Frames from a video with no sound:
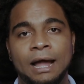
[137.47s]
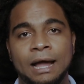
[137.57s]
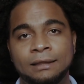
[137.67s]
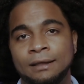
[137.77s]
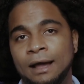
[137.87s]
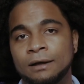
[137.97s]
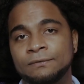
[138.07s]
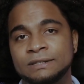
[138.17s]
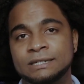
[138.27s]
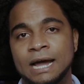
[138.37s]
attack
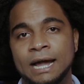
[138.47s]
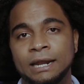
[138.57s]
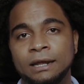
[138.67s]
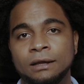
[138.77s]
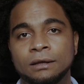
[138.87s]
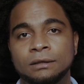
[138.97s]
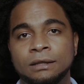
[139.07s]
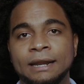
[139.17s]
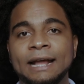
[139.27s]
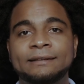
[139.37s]
of anxiety,
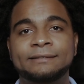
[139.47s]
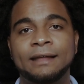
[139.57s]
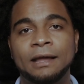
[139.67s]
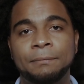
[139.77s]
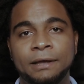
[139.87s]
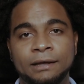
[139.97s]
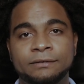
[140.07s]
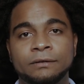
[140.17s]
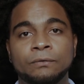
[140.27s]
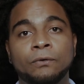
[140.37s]
the next step
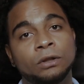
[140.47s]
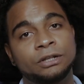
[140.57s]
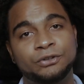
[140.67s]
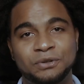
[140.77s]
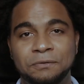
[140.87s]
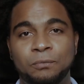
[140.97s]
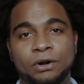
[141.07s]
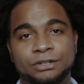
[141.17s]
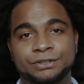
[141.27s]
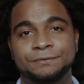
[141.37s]
is fall into
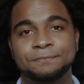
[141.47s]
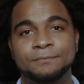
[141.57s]
depression.